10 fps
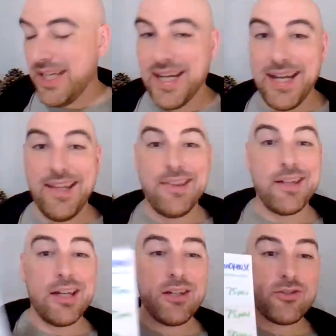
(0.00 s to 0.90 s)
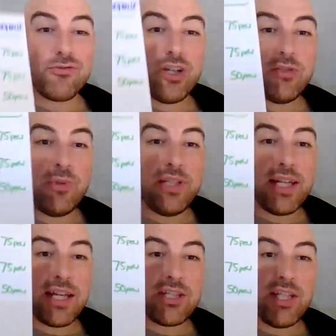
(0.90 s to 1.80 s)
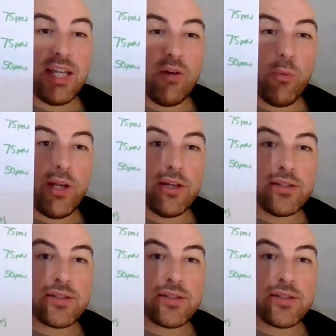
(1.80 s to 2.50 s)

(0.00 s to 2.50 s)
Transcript: And in the last race, we did actually hit a winner.